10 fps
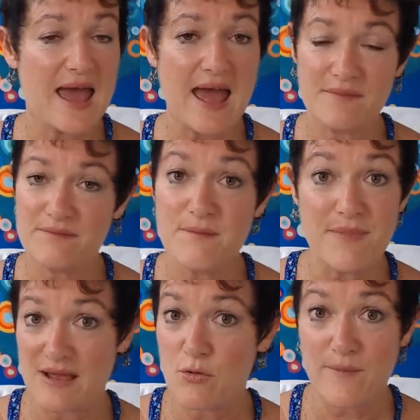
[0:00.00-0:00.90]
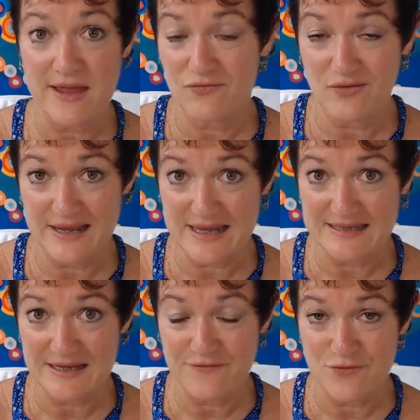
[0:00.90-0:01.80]
and that will make it really
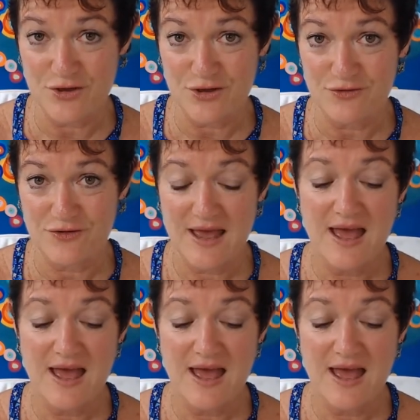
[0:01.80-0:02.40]
easy for you.